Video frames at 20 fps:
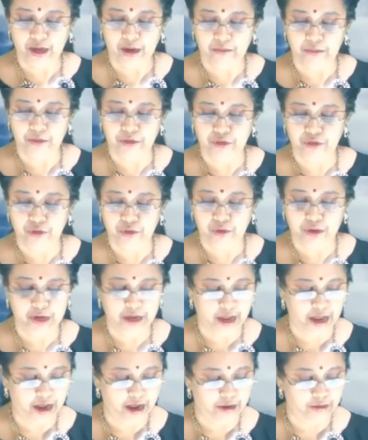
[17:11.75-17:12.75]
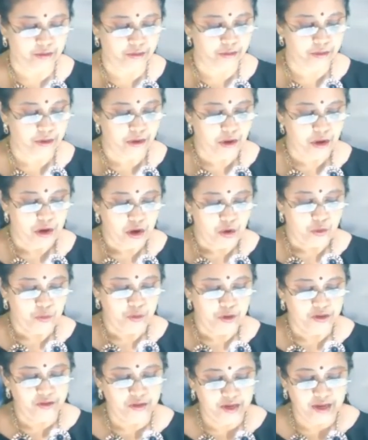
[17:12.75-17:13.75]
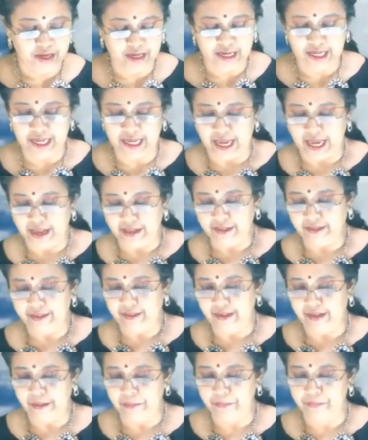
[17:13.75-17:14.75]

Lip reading: I would draw an arrow which indicates